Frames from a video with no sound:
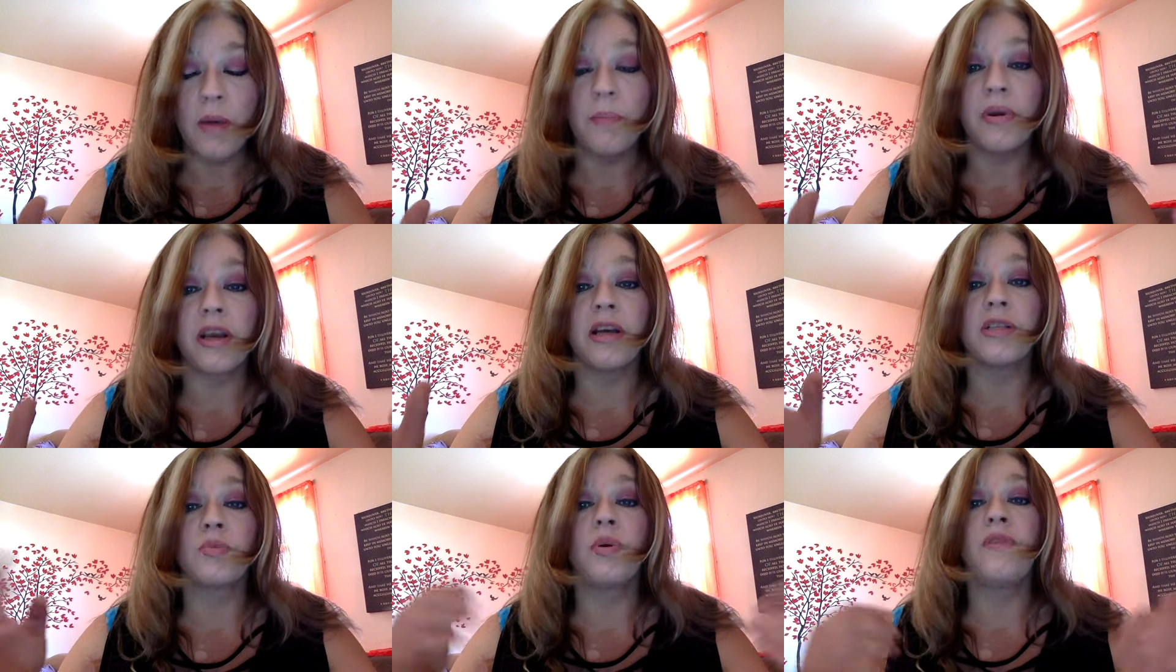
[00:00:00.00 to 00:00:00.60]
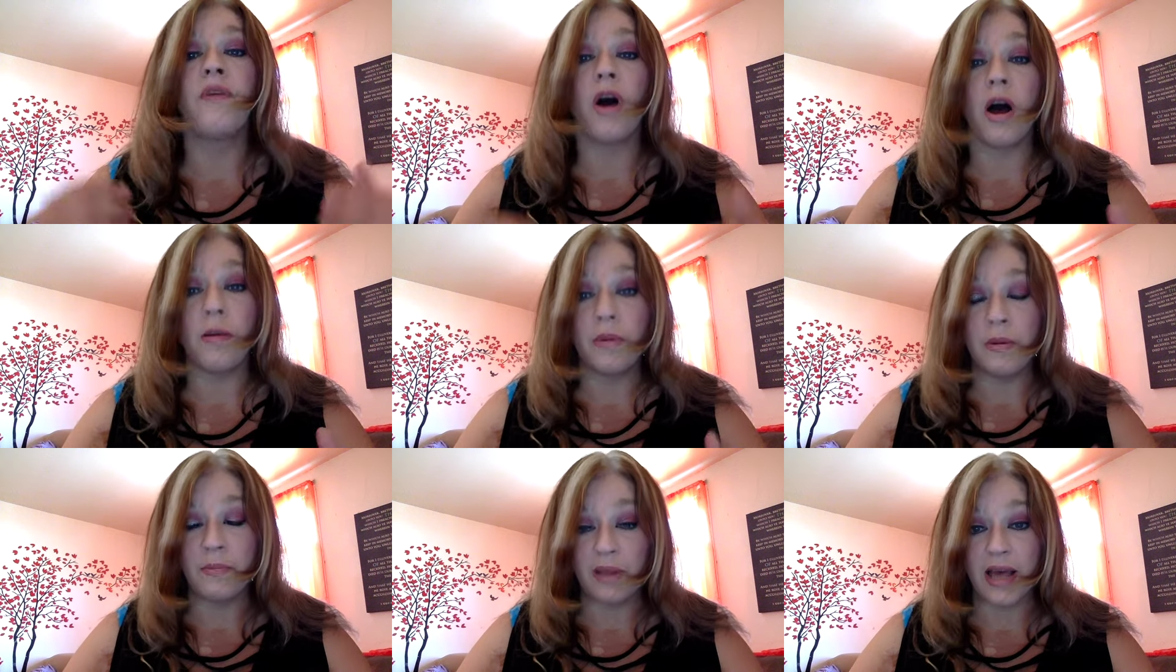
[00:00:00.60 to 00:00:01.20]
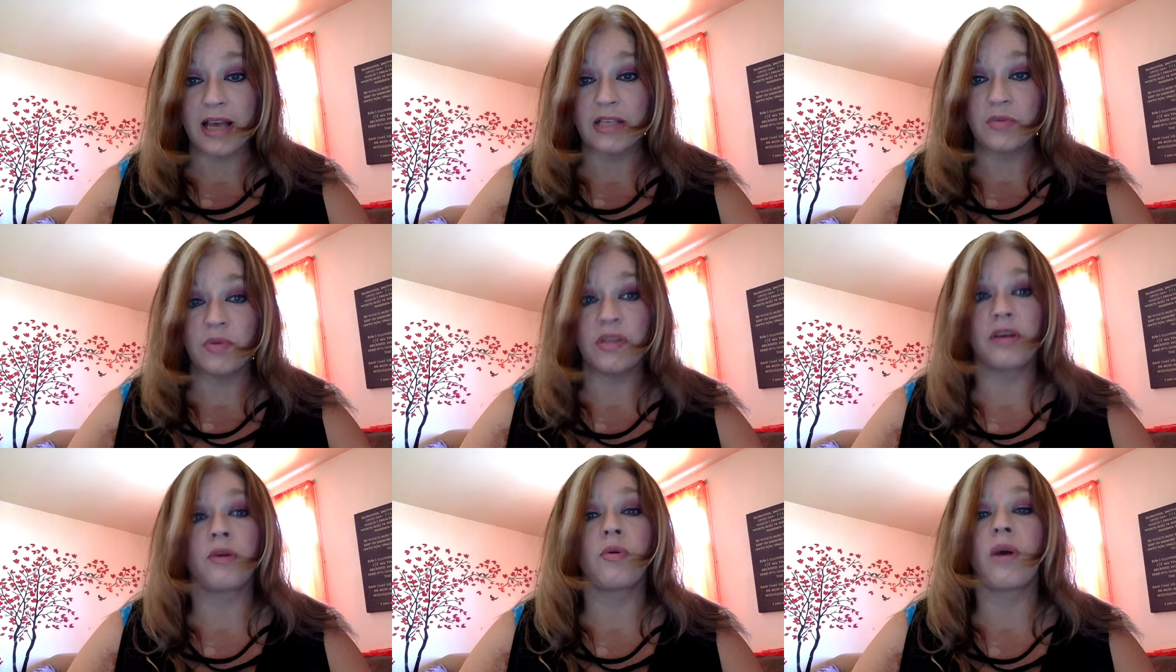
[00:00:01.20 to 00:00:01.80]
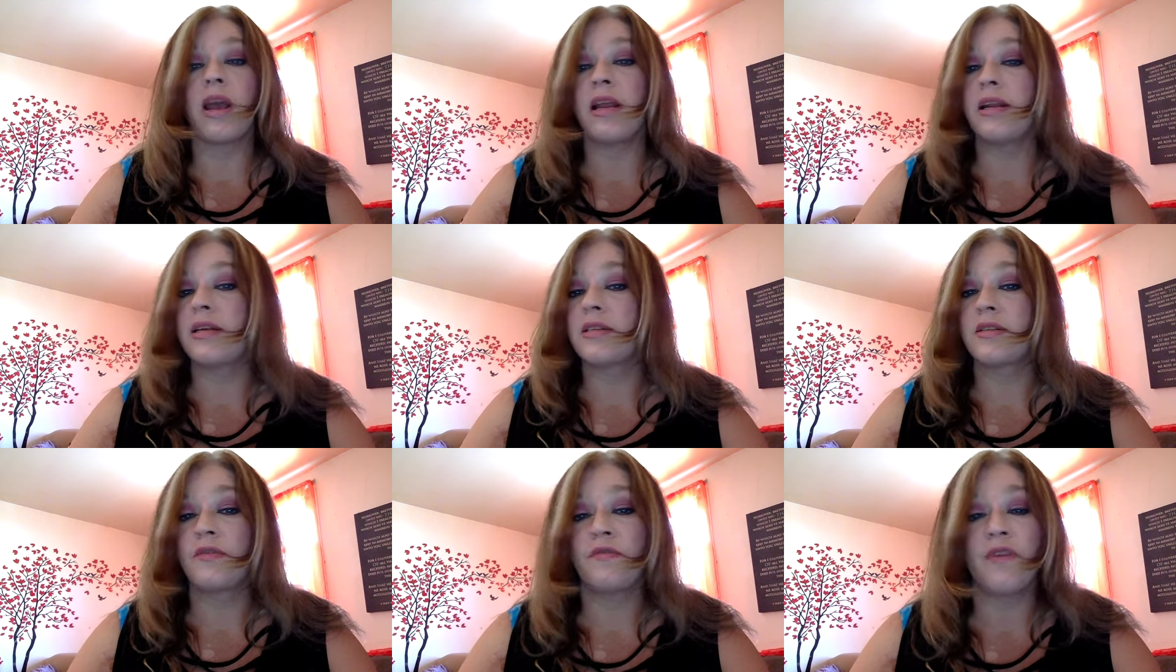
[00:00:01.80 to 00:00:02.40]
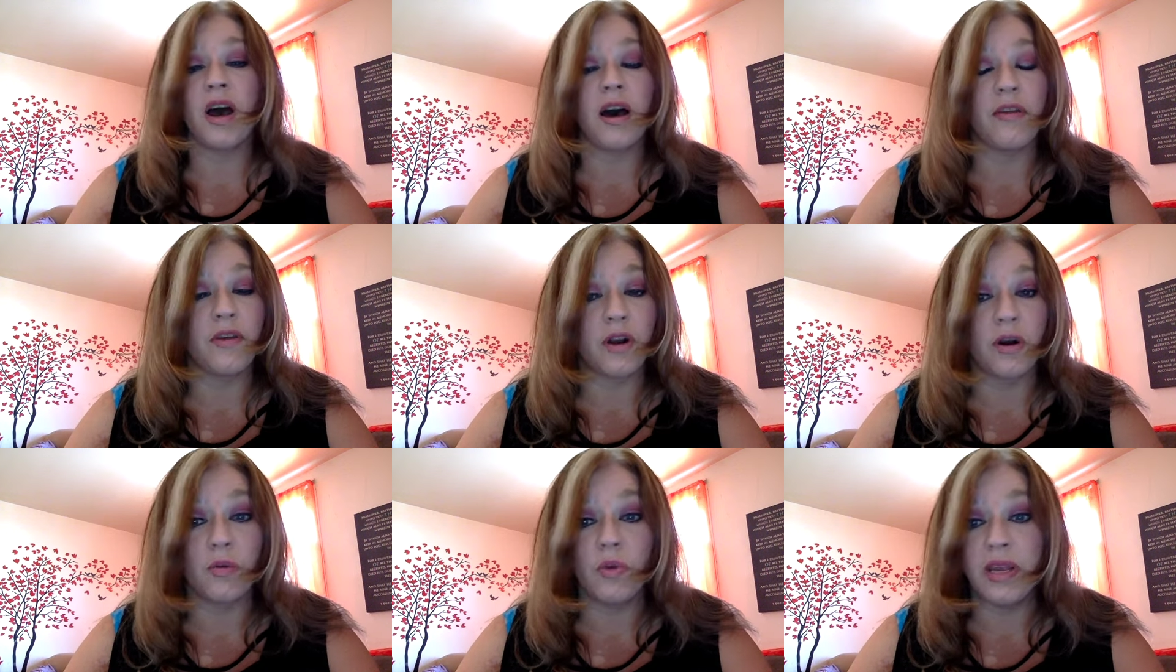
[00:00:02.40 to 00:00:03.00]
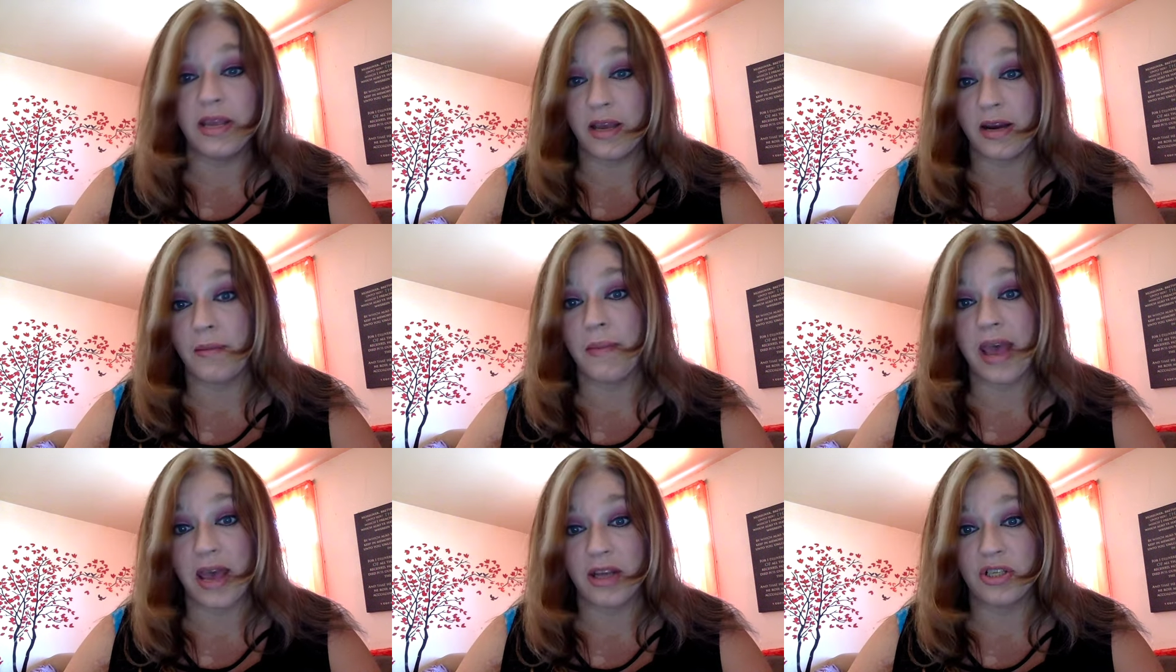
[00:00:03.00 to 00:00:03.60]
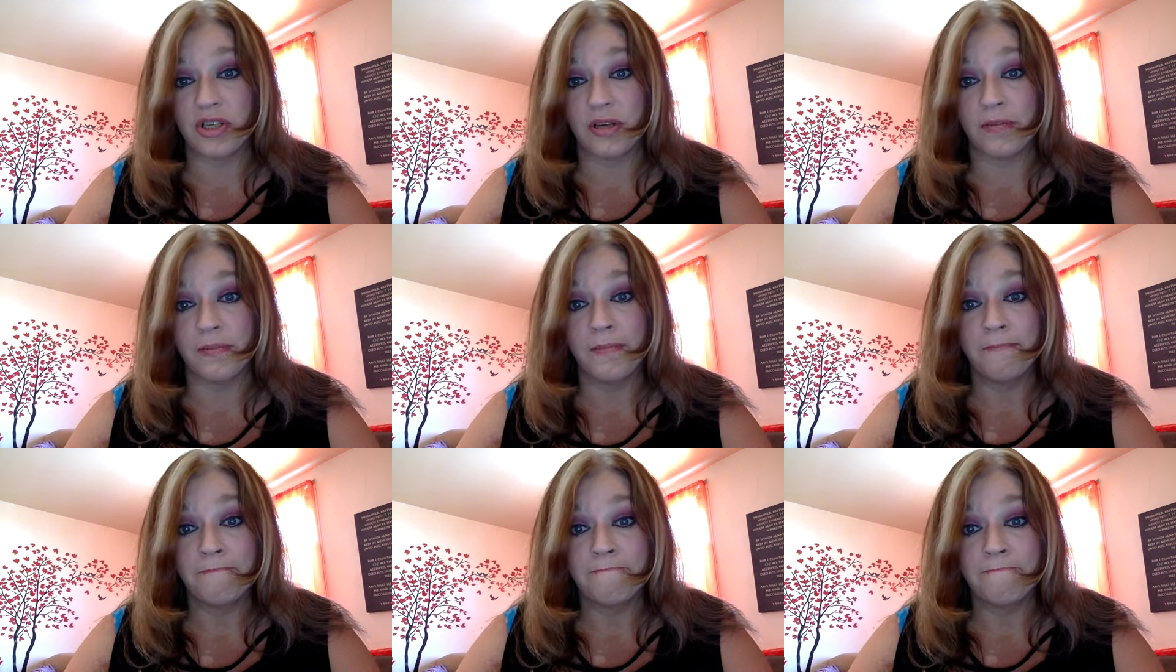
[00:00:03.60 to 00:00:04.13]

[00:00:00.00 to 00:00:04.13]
because we've all been blessed with the greatest father we can imagine.